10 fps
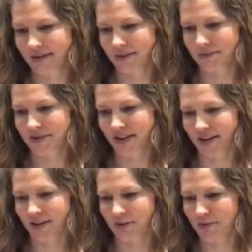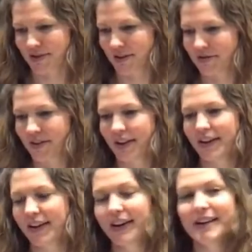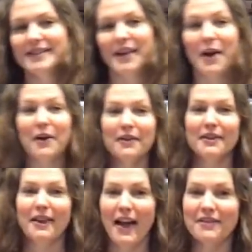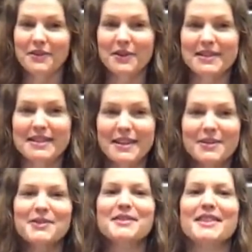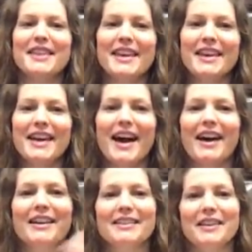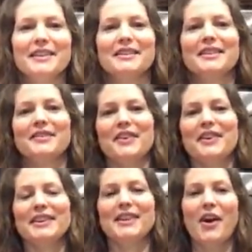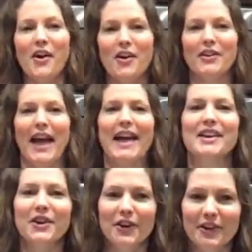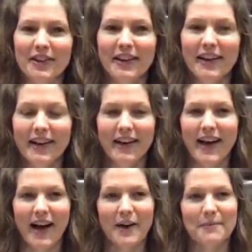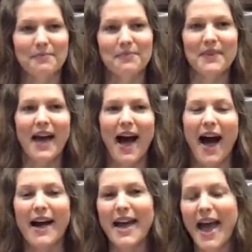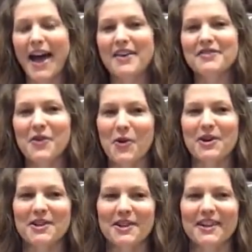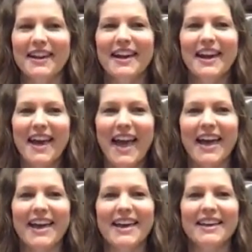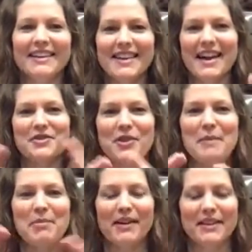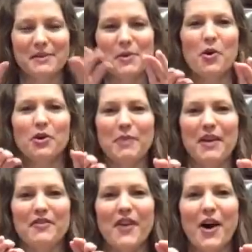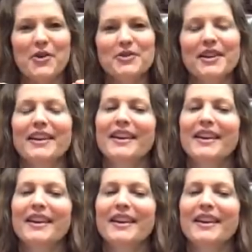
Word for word: Oops, I can hear myself. So you'll have to excuse the very tall angle. I have ordered a tripod that will hold my phone.